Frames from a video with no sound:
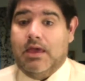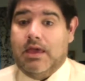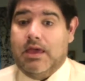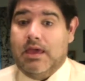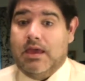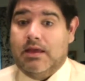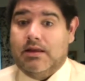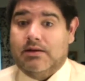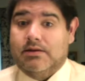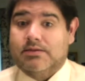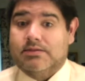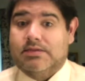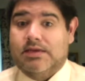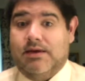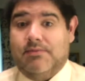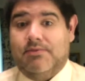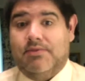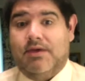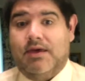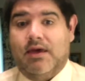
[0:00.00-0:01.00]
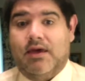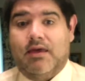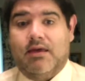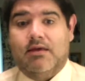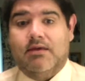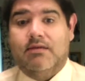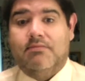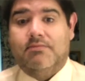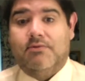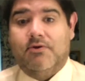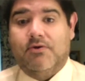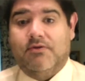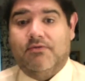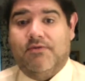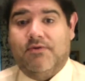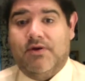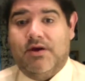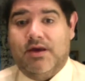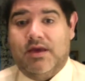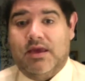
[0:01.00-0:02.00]
And on top of that, it's good
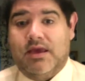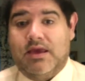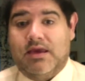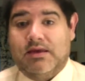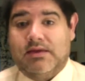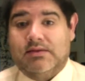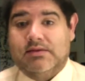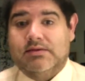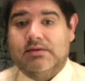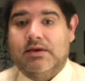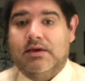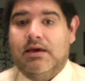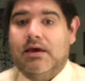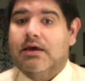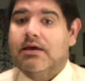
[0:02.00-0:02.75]
for your hands.